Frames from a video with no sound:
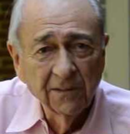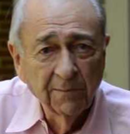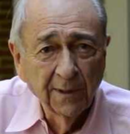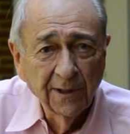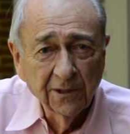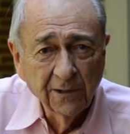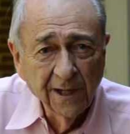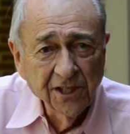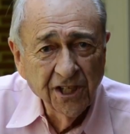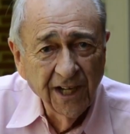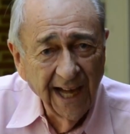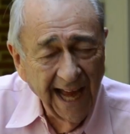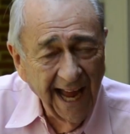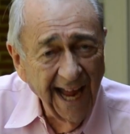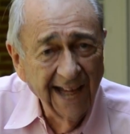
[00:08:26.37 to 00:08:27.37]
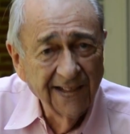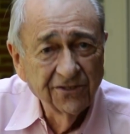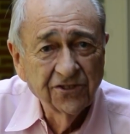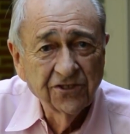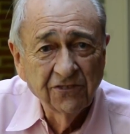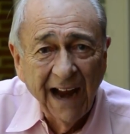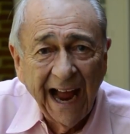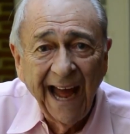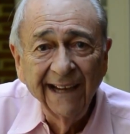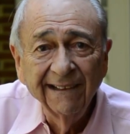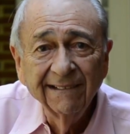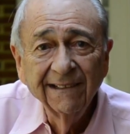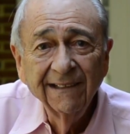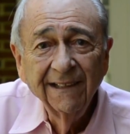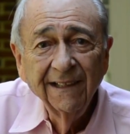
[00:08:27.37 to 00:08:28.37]
Patricia Ann Stratt,
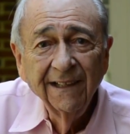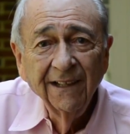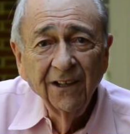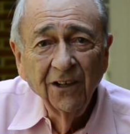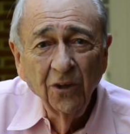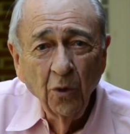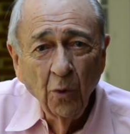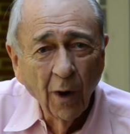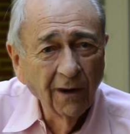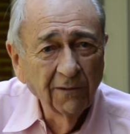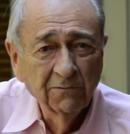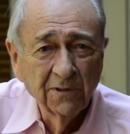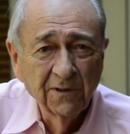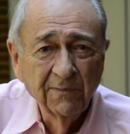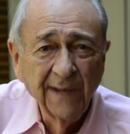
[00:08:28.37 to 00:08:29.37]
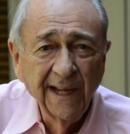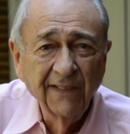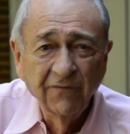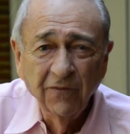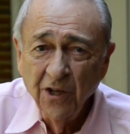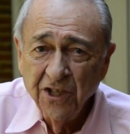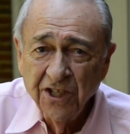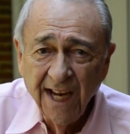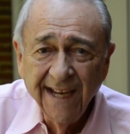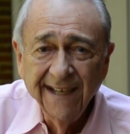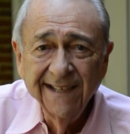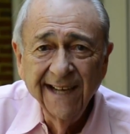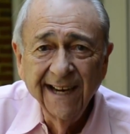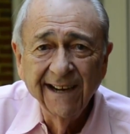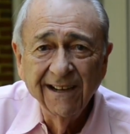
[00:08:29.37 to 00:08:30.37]
who worked with me for
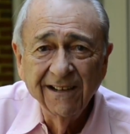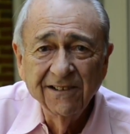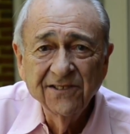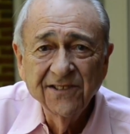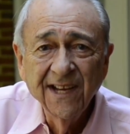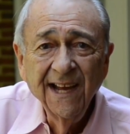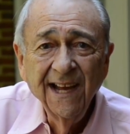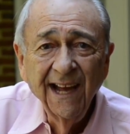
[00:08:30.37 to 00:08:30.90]
10 years